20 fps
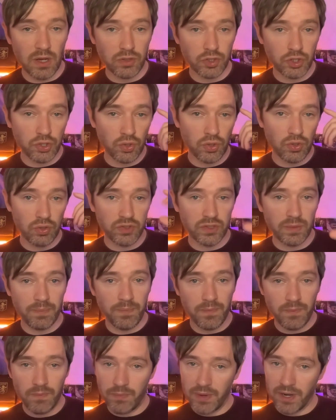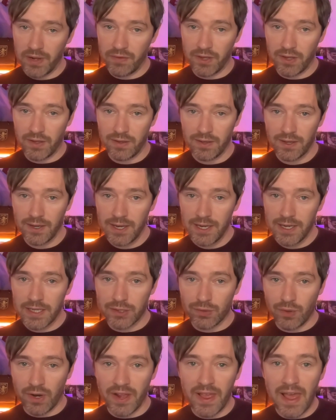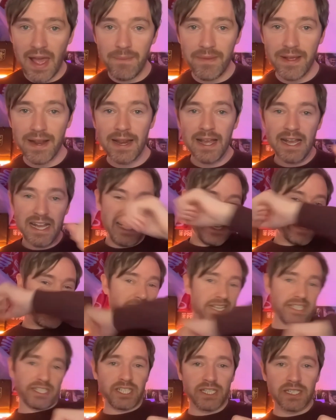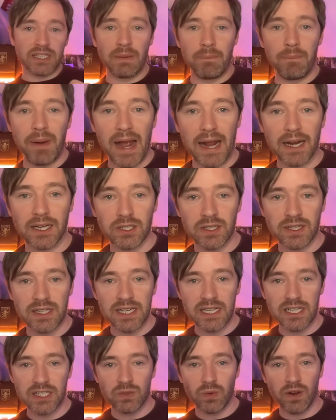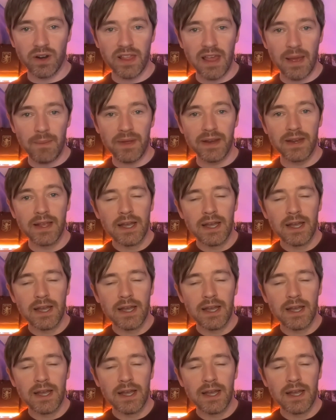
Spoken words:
Shaw's a bit of he's one of them. He gets you in the back, doesn't he? He's one of them.